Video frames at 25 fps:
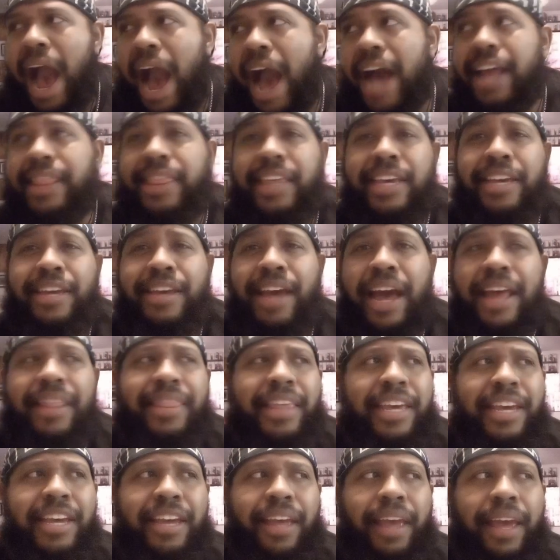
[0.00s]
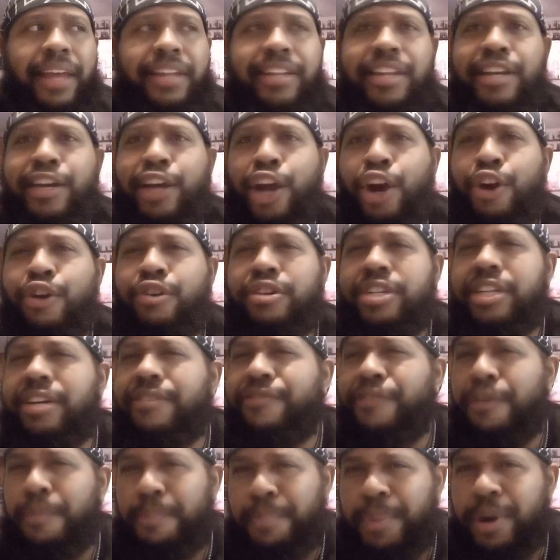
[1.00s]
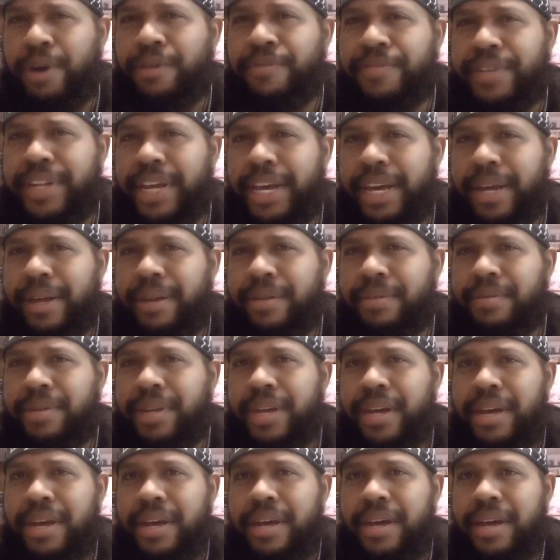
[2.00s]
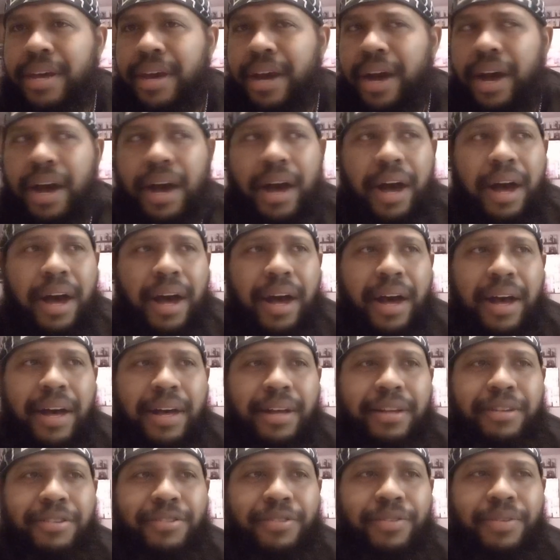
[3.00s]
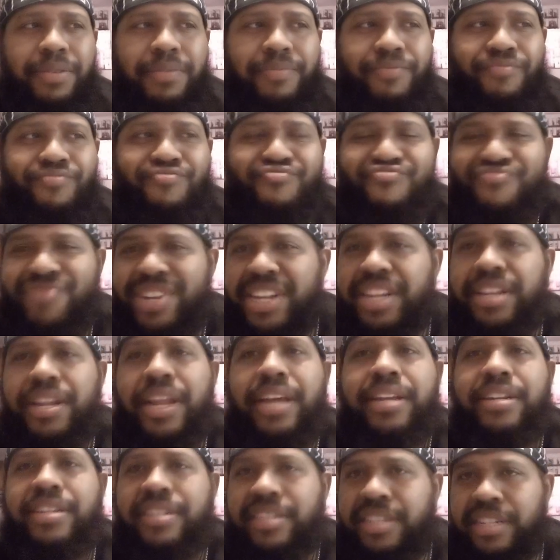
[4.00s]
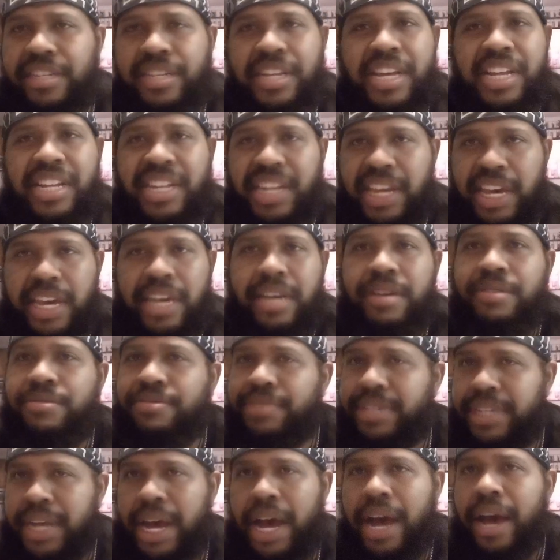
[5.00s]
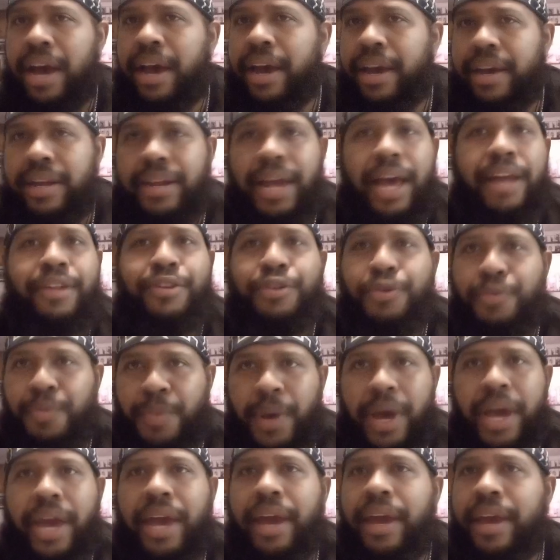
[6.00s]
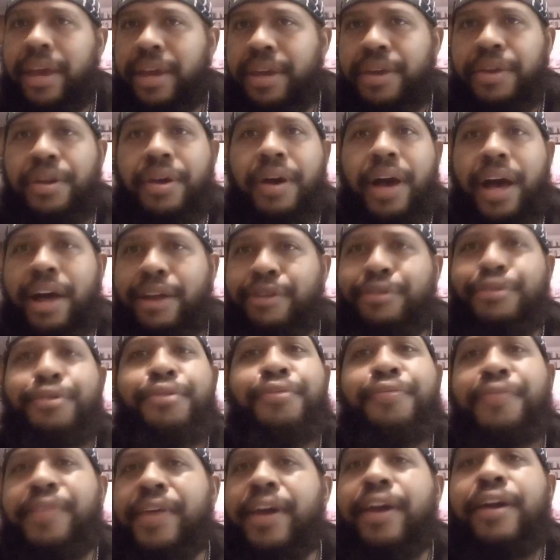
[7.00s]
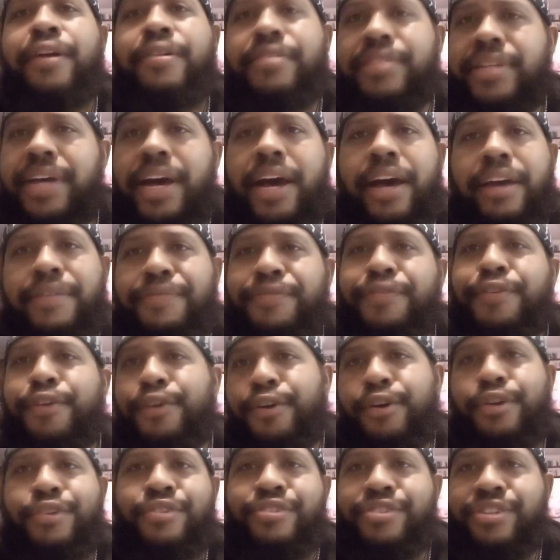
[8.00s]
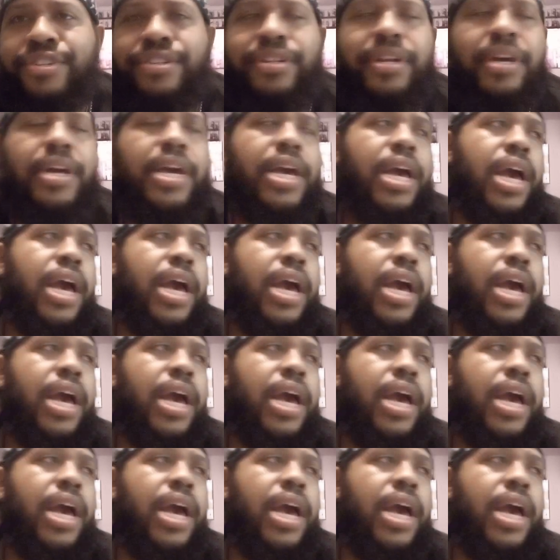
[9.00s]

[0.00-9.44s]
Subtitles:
I think it's encouraging for both teams. Let's just get the Eagles side out the way. You know, I'll do their side first.